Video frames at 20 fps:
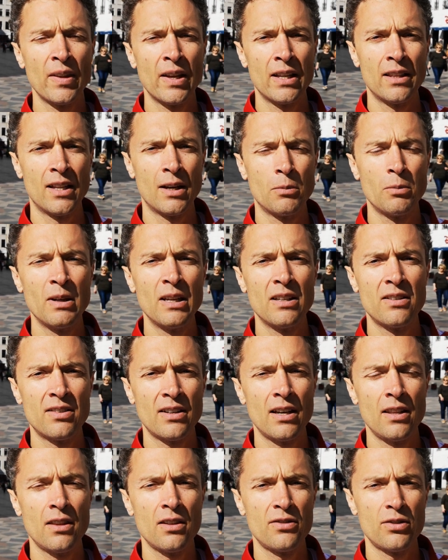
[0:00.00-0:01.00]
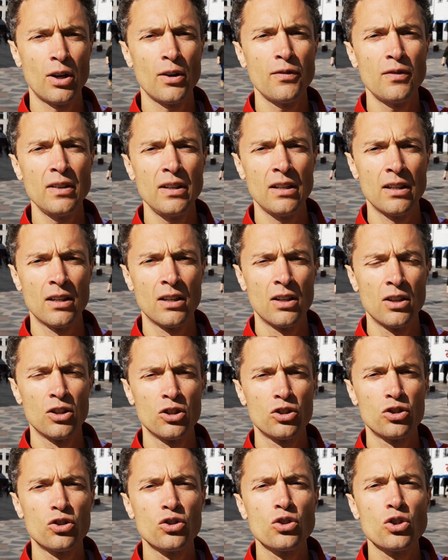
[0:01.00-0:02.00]
and then we say the soft E,
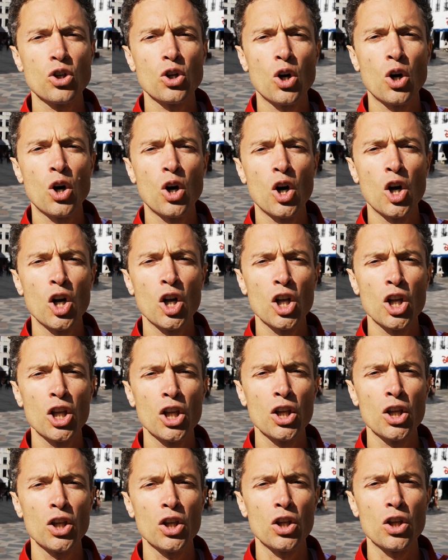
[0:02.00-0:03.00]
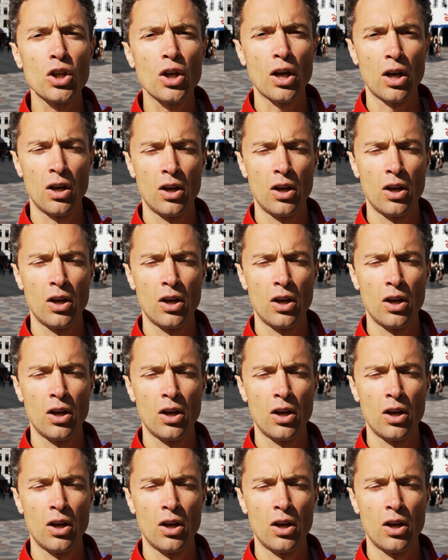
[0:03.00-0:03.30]
strøget,